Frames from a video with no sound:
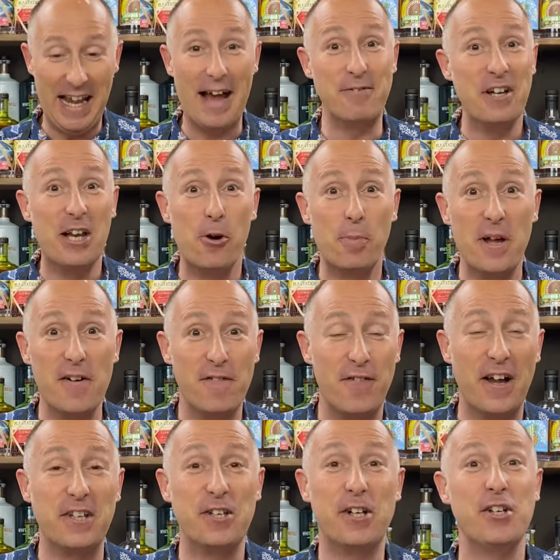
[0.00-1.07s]
can have a little bit of
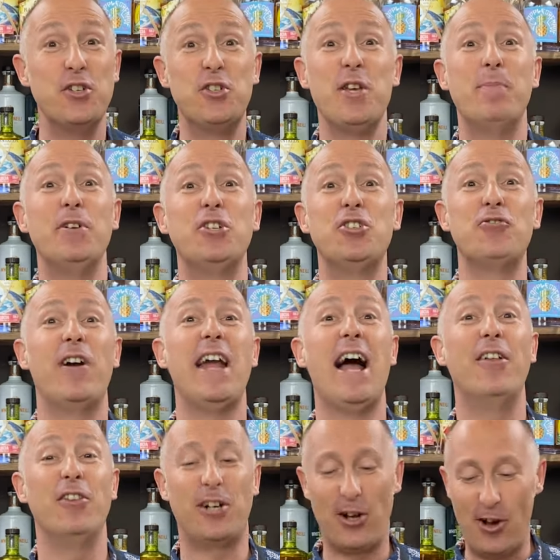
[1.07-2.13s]
fun. You can sip it straight out the